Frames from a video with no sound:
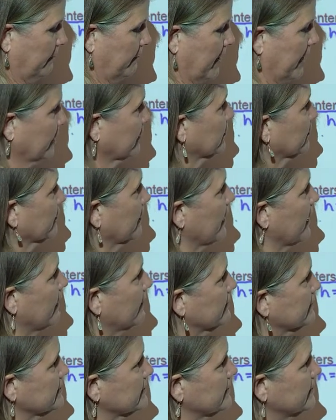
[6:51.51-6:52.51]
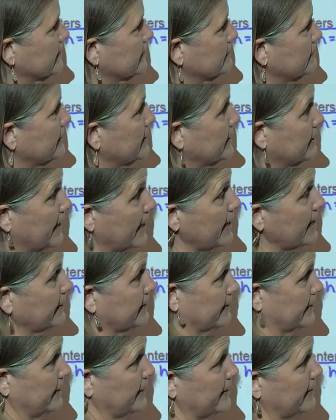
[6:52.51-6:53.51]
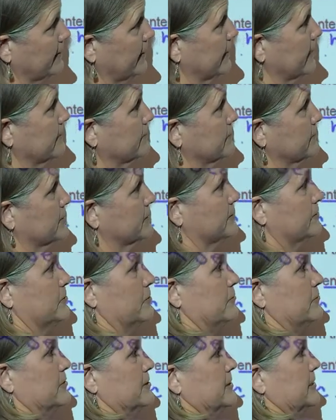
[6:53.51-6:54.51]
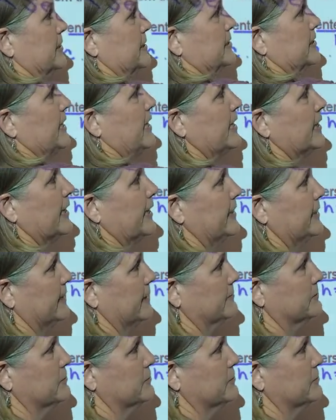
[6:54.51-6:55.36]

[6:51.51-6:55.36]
factor out an 8. 8 times 2 is 16, 8